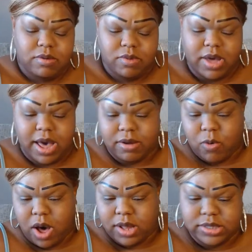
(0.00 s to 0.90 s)
We got
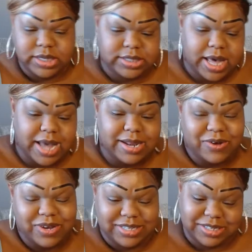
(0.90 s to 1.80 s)
quality time. They
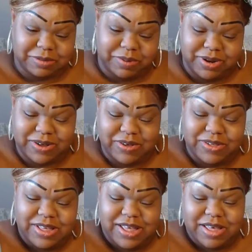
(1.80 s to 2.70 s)
go to six of Pentacles.